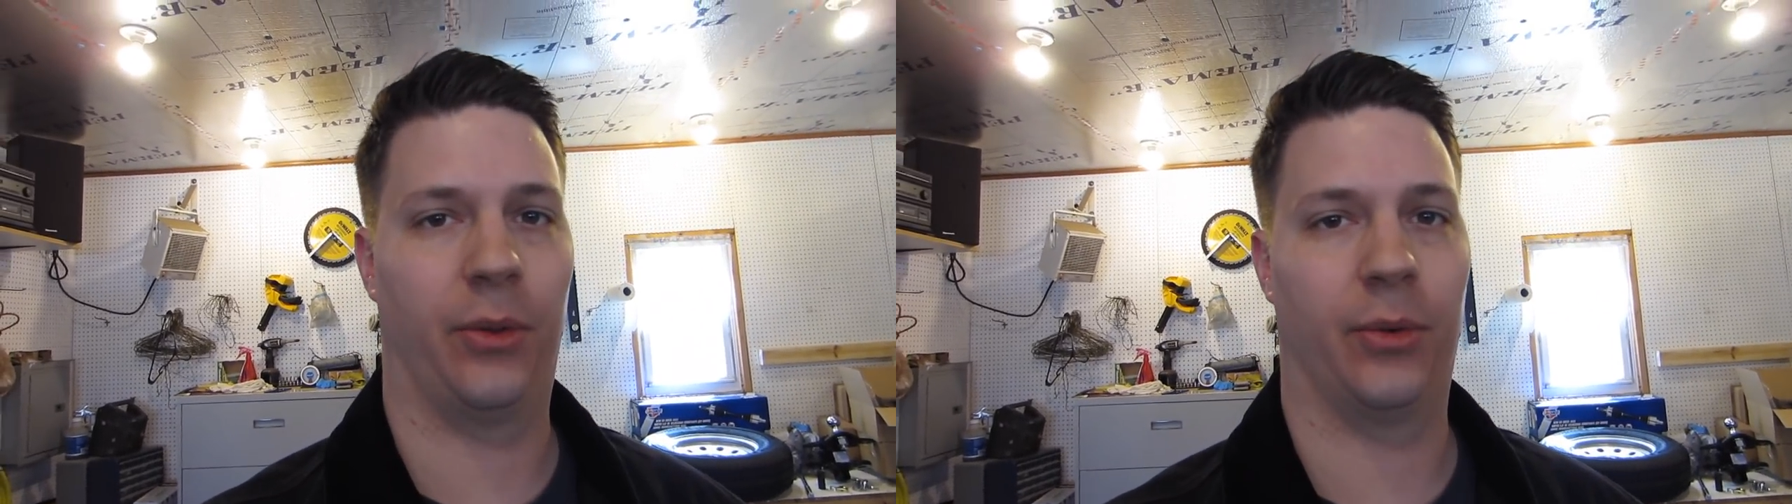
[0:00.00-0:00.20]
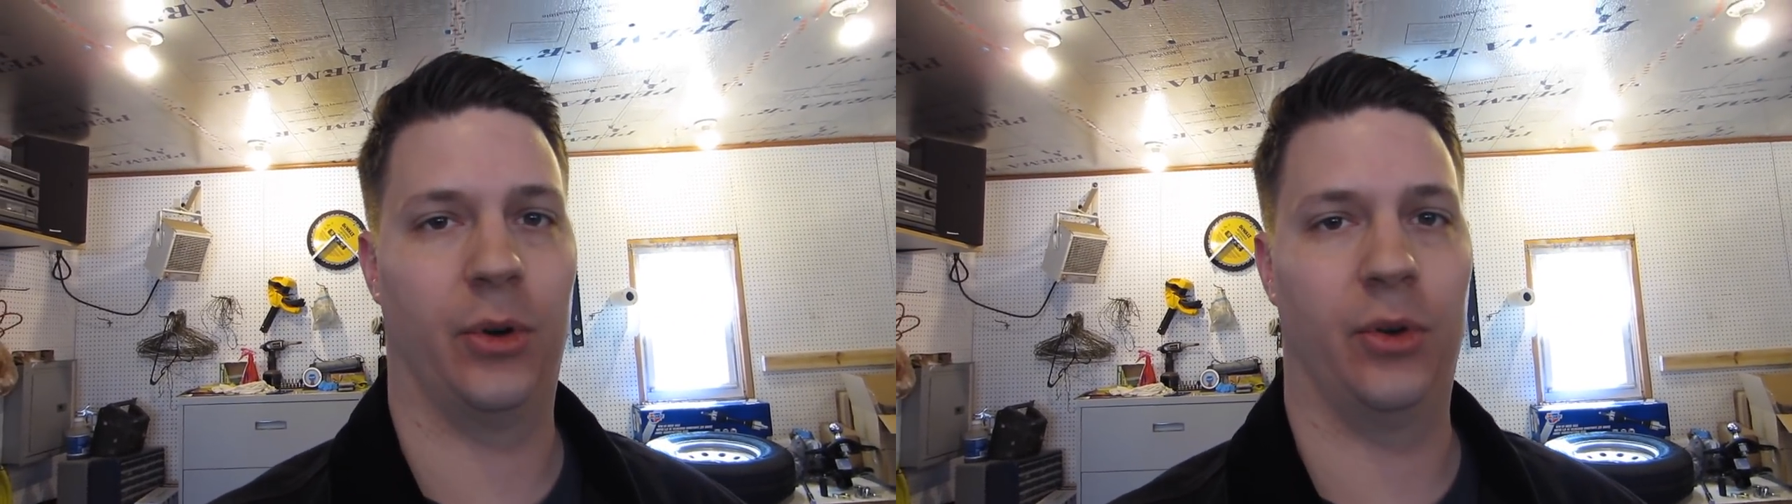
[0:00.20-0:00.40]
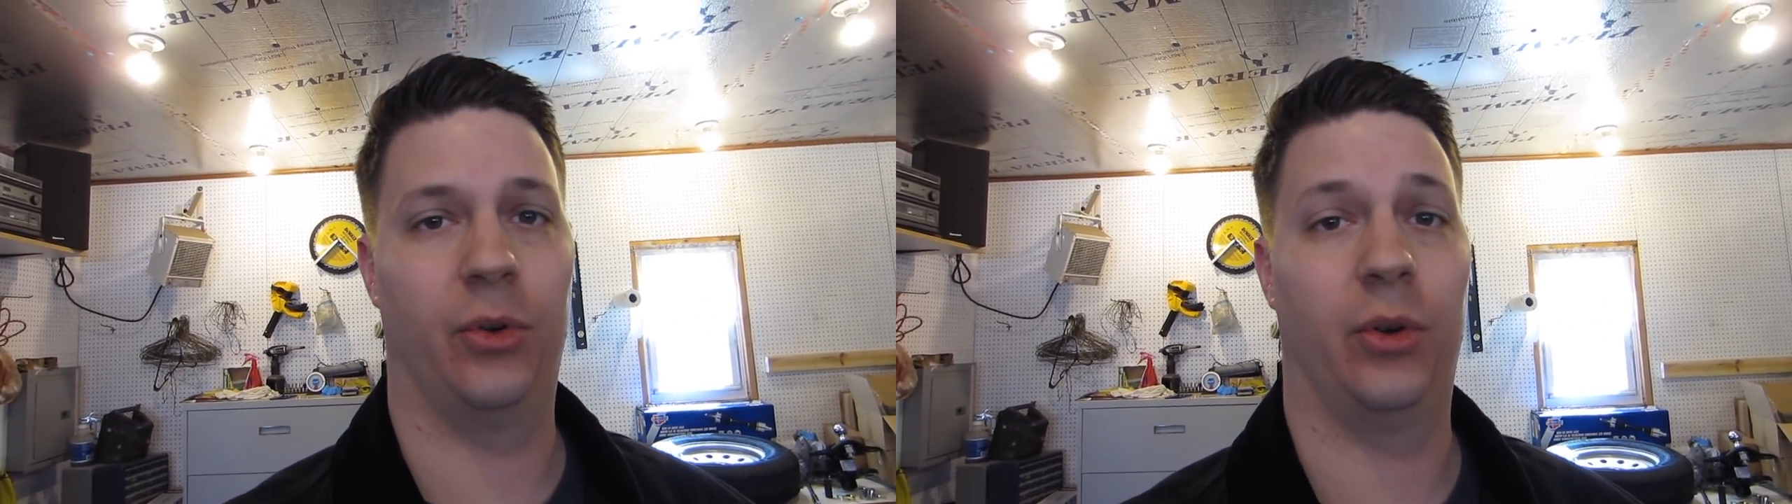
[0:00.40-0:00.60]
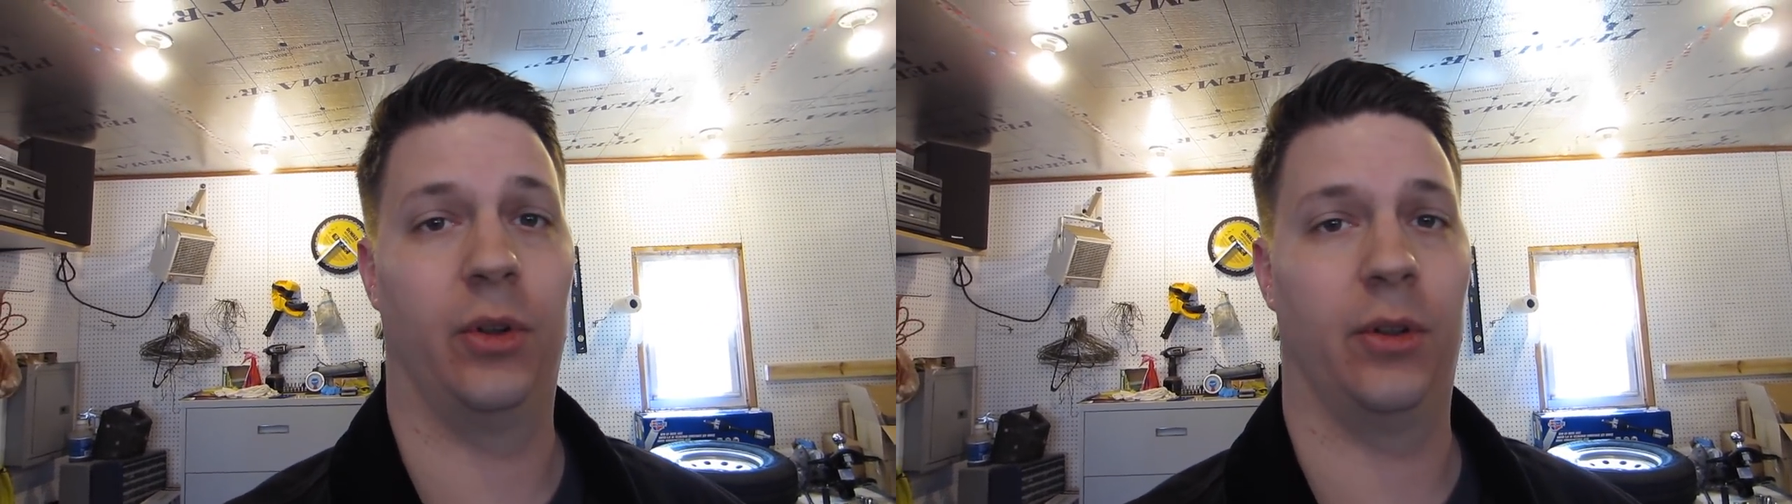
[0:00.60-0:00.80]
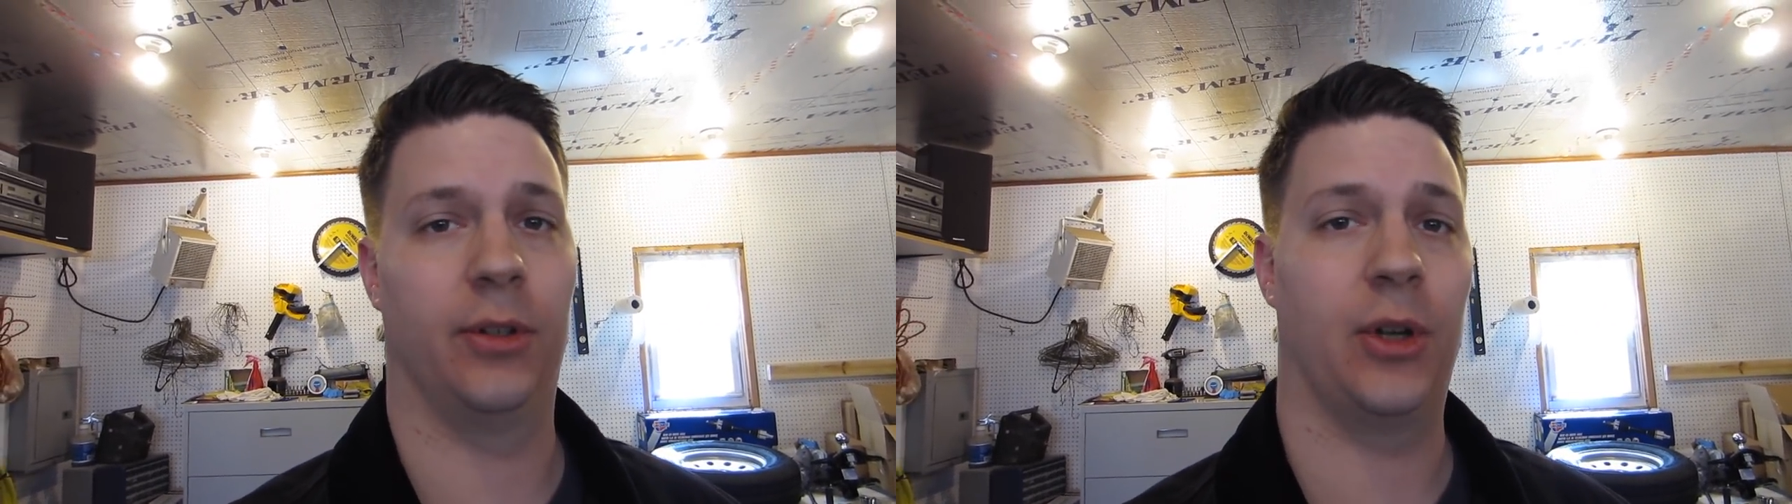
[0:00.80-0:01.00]
through
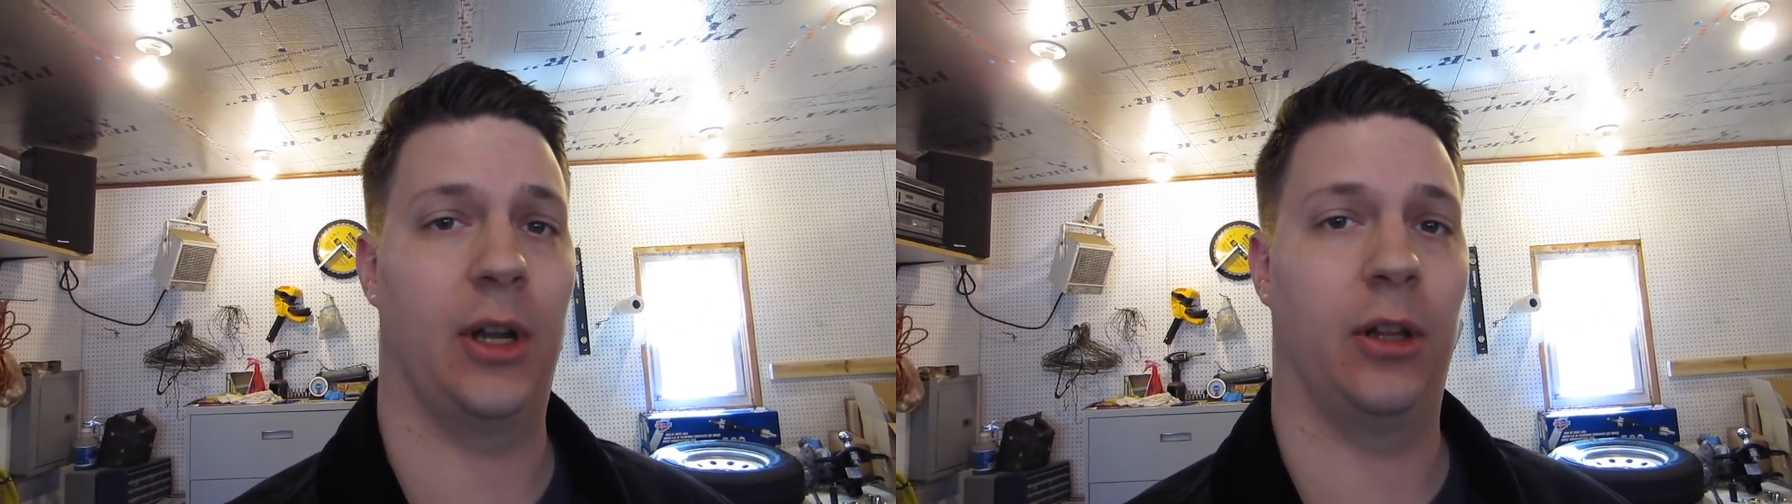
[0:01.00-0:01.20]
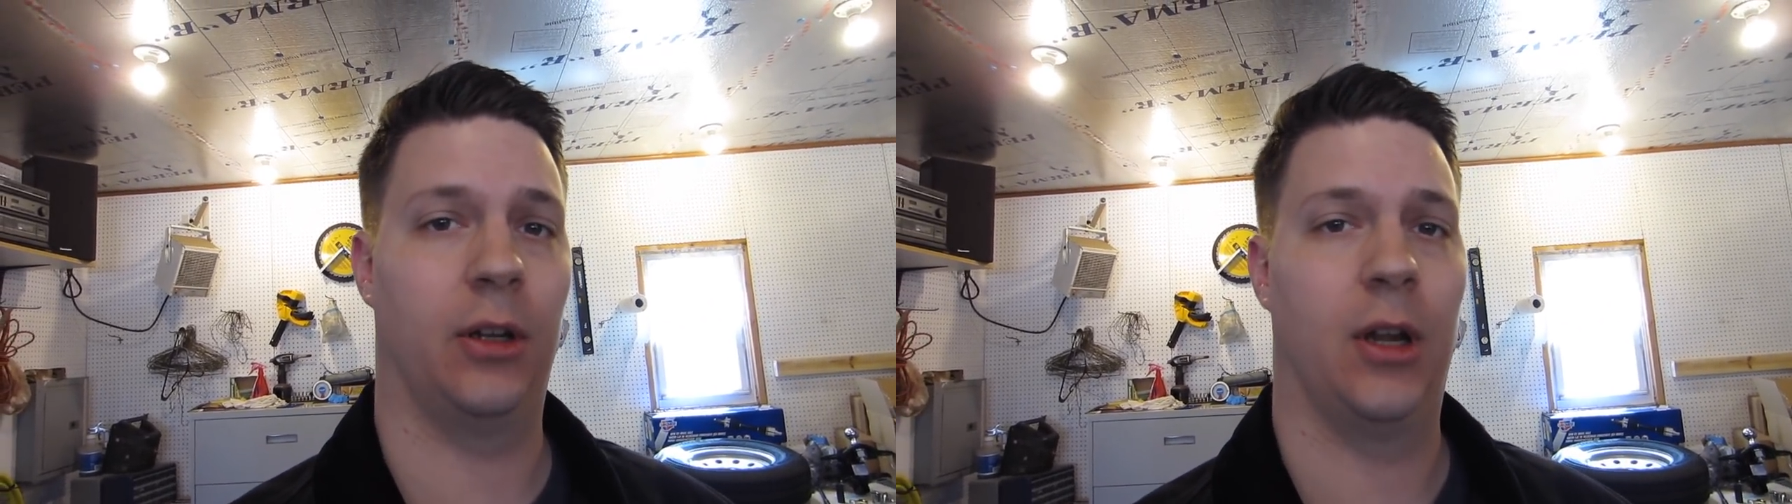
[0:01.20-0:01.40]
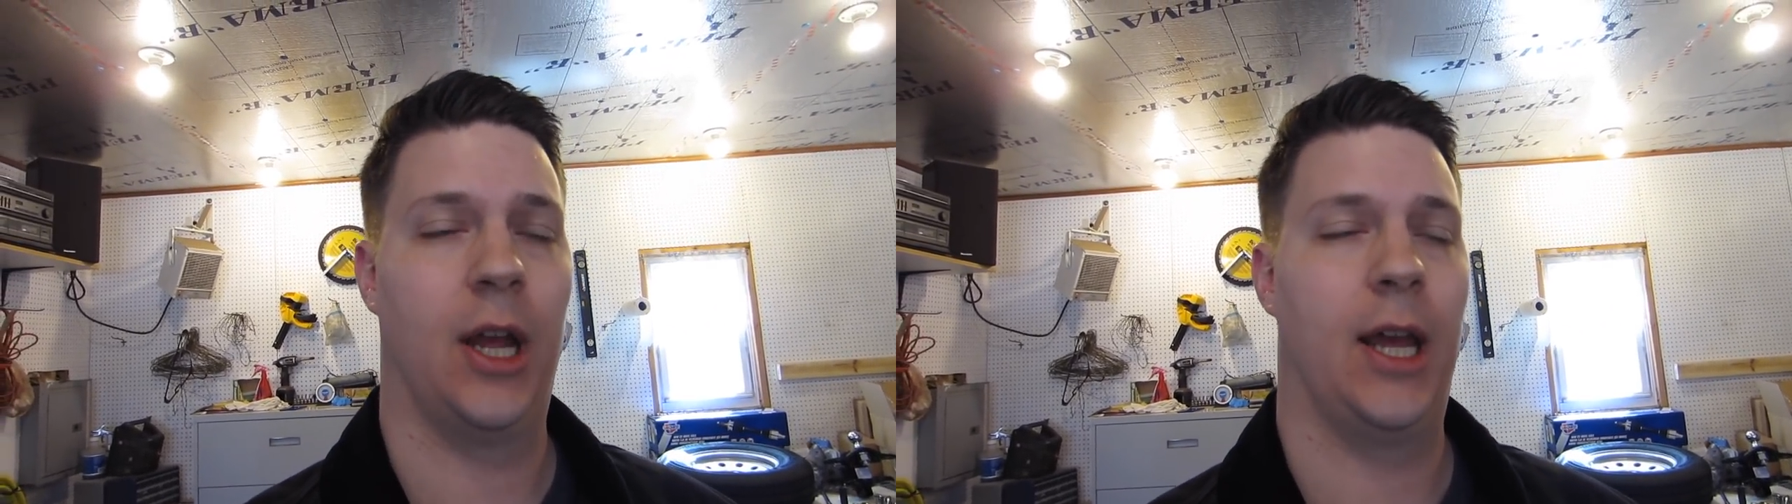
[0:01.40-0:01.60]
the trailer